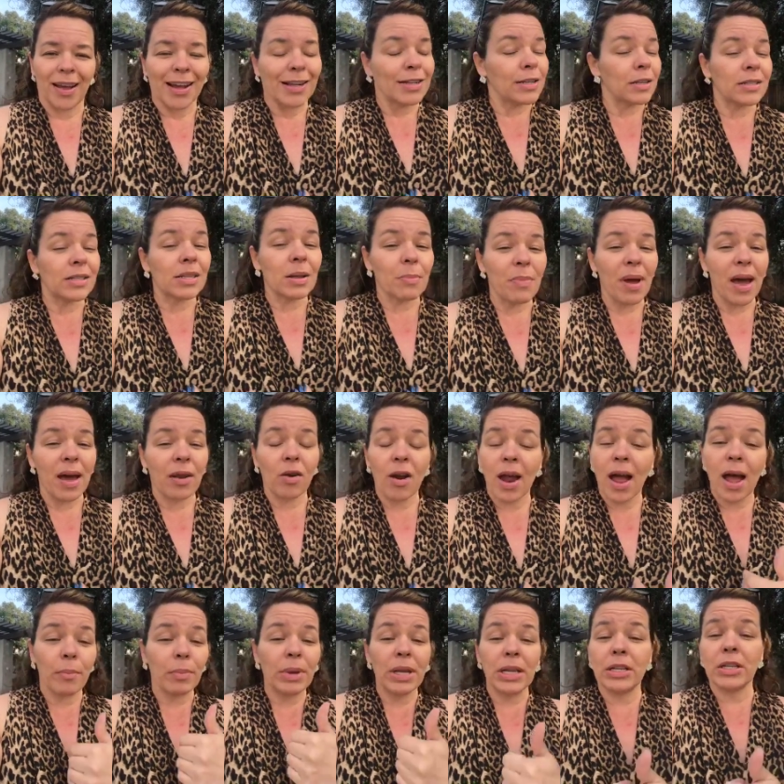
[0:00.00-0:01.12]
It doesn't matter
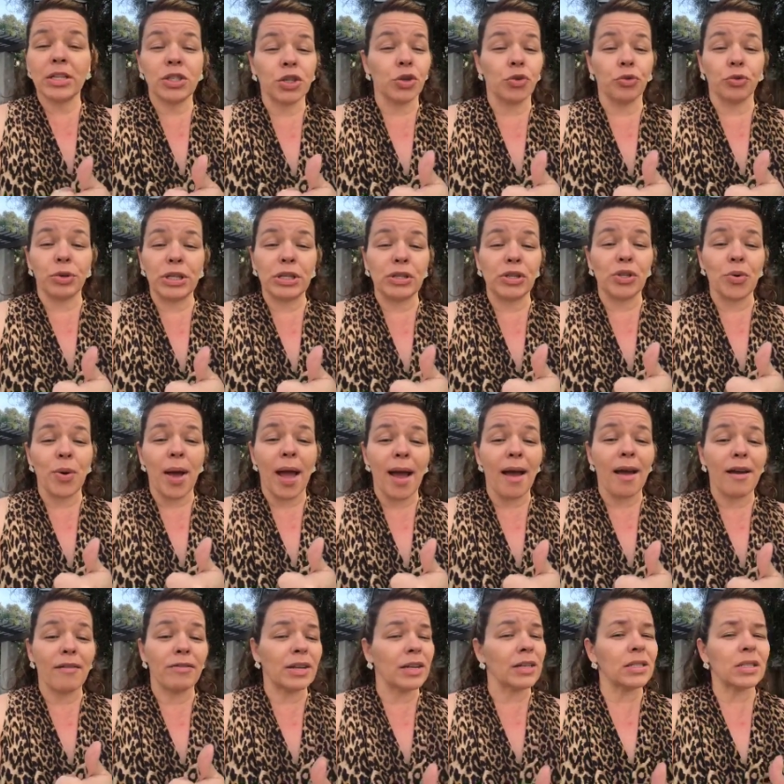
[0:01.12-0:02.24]
how many degrees you
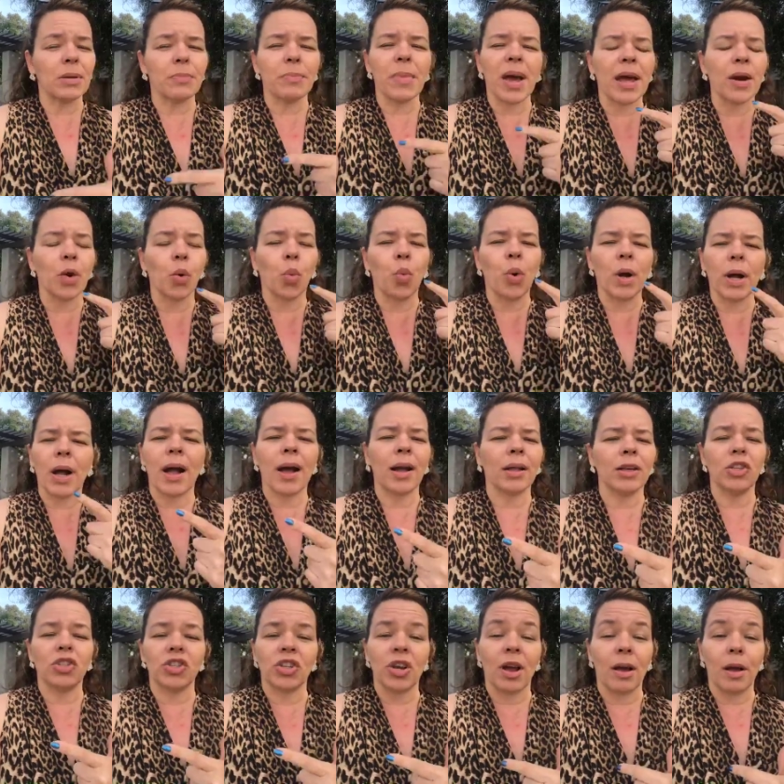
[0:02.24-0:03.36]
have, doesn't matter what kind
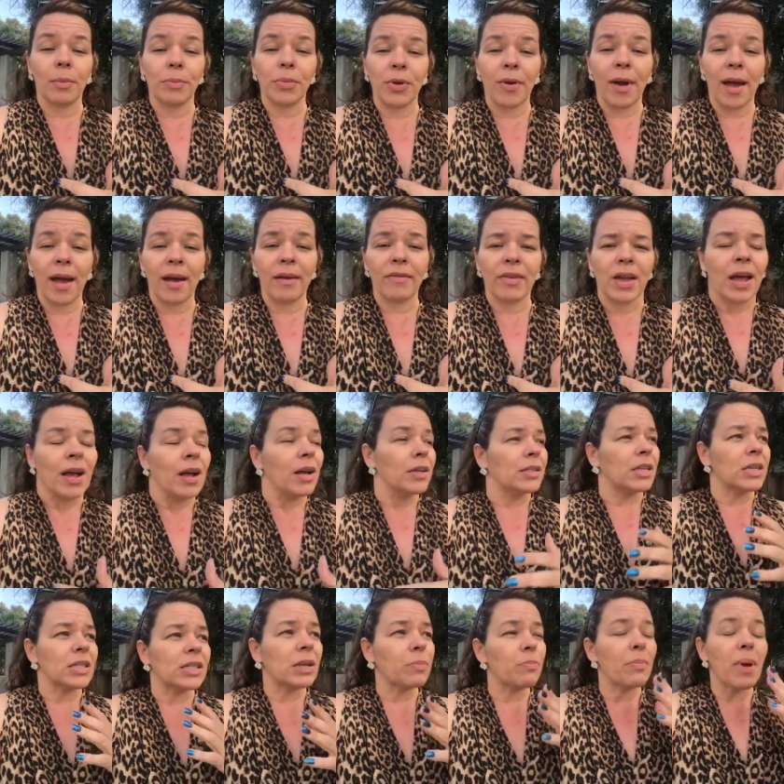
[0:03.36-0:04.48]
of job you have,
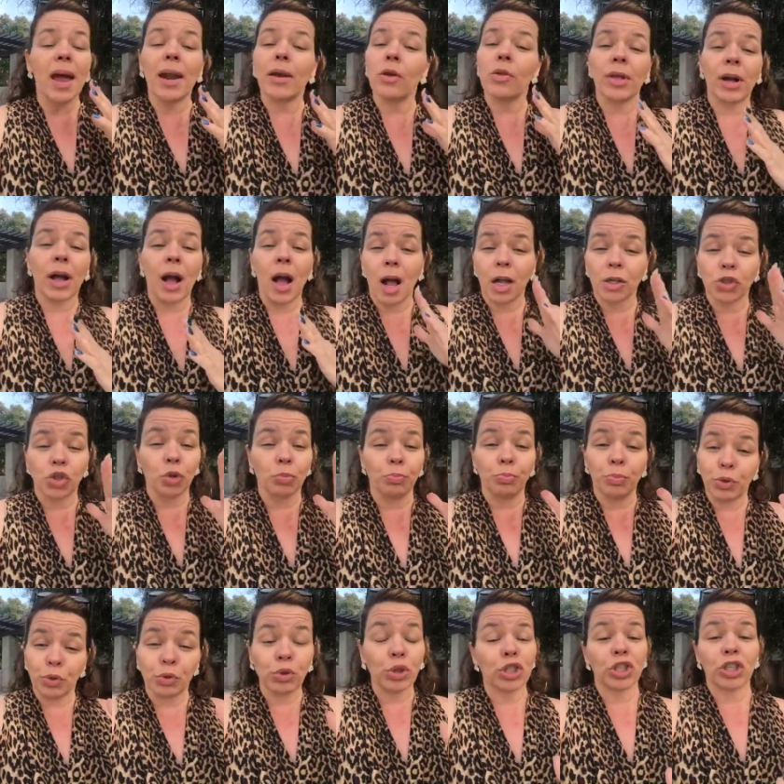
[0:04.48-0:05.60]
doesn't matter the
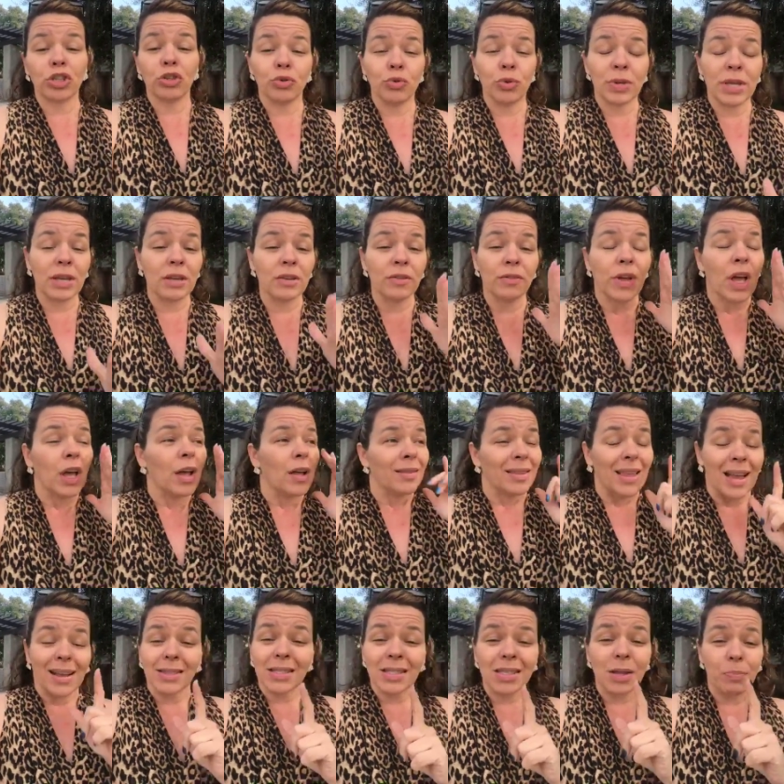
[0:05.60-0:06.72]
contribution you give.
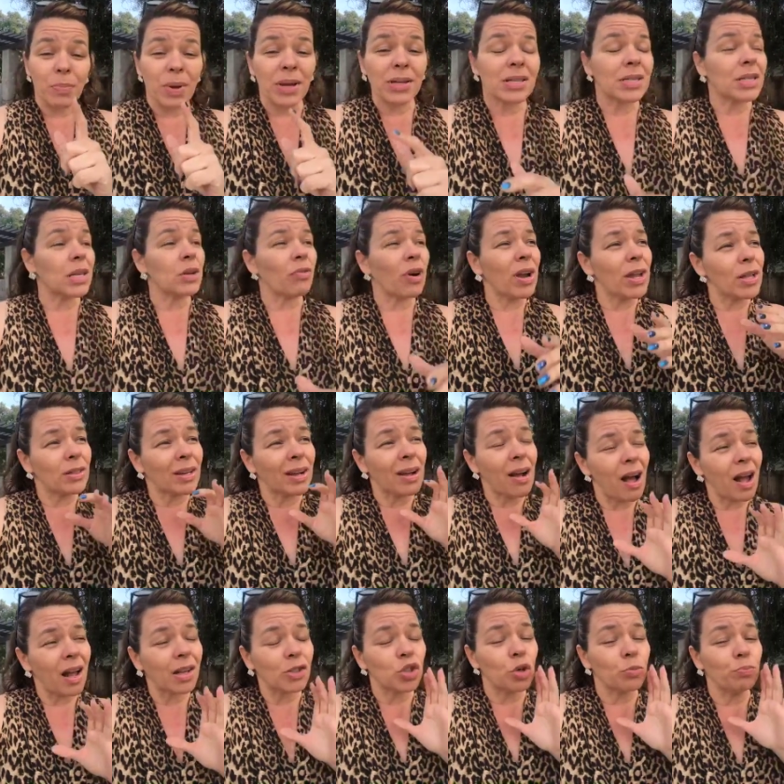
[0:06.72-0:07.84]
That's the best thing, right? The
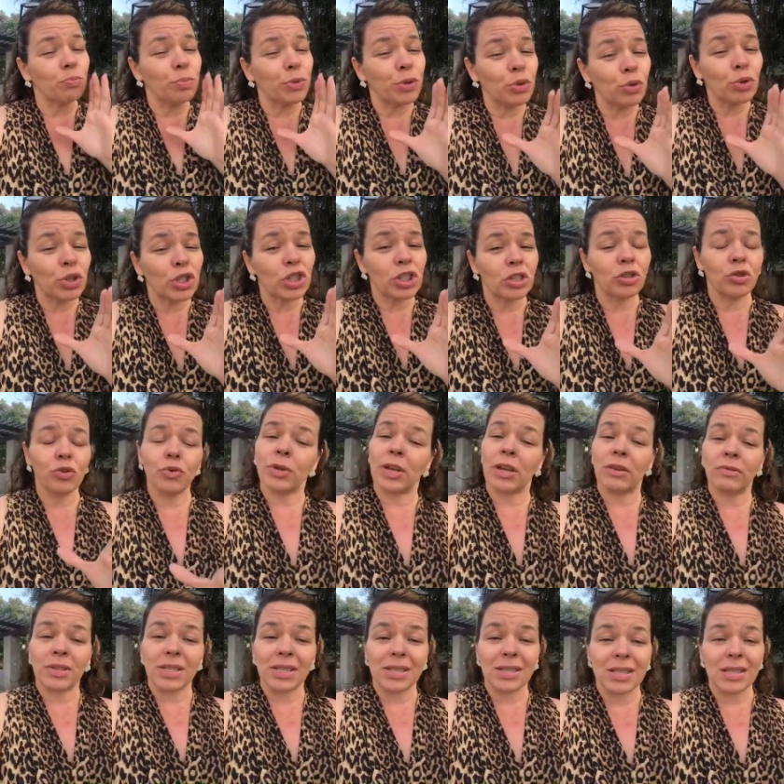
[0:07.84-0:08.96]
contribution you
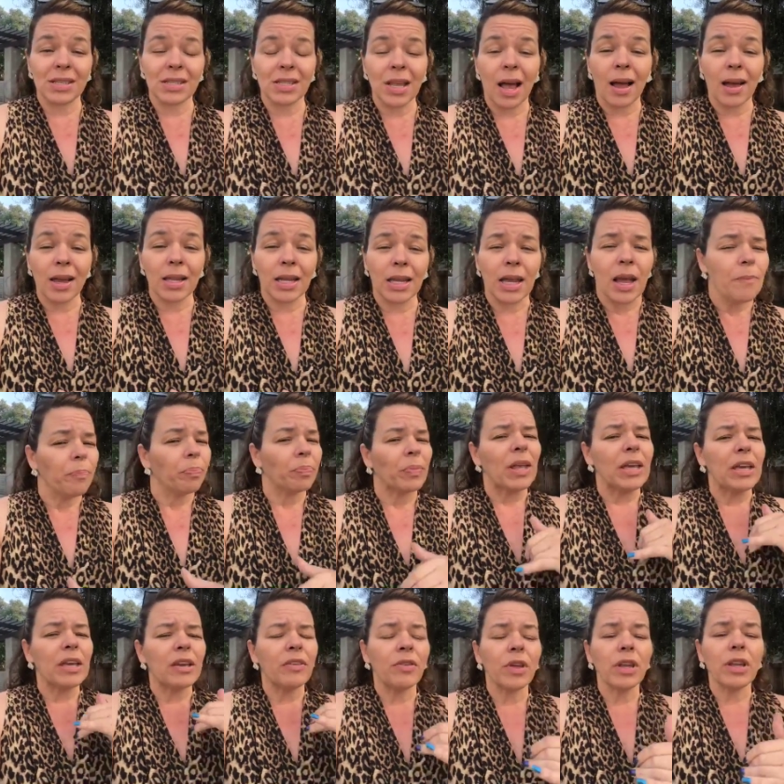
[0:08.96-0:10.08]
give to society,
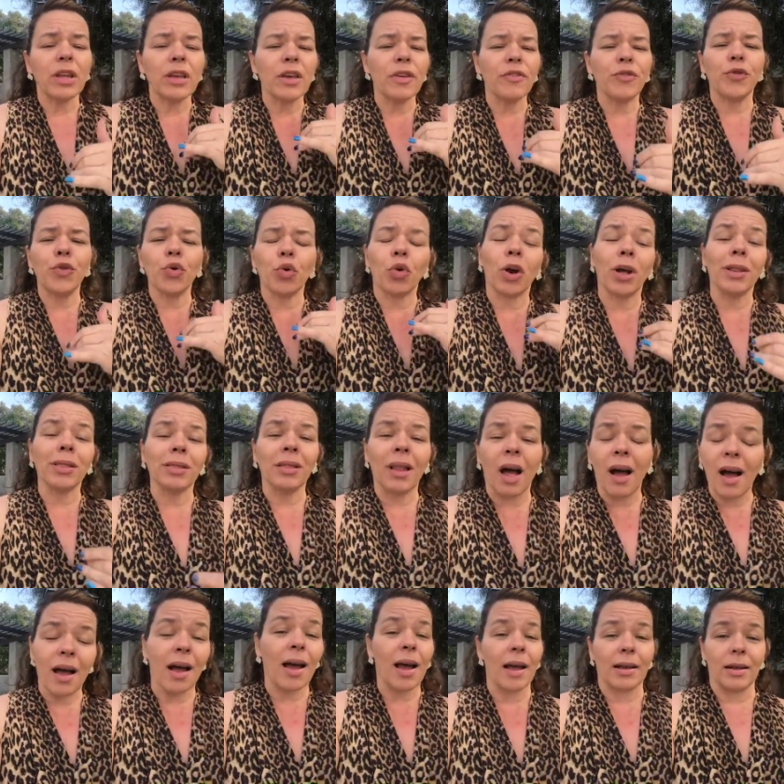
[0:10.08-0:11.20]
even if you're
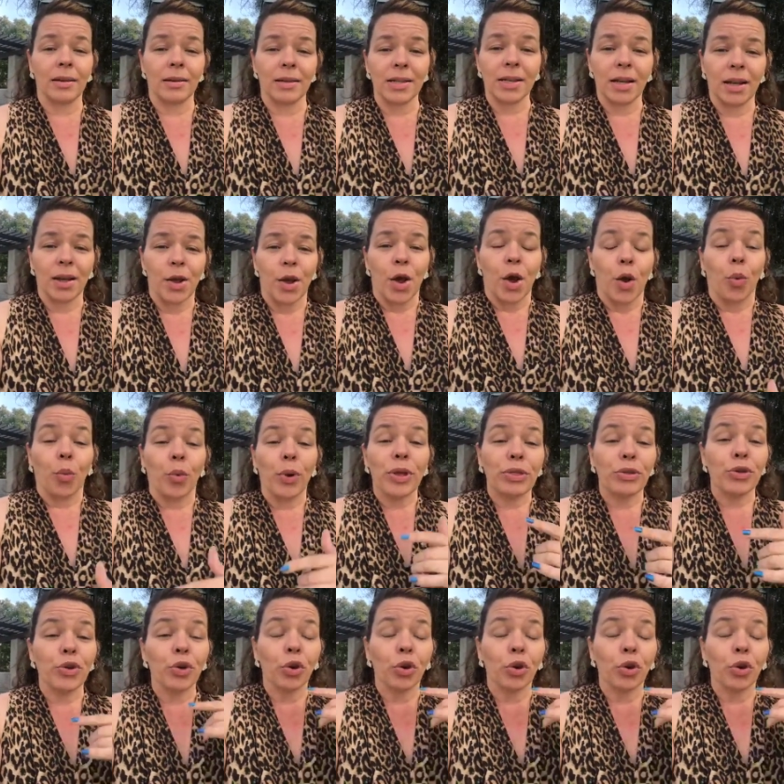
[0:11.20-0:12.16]
aligned with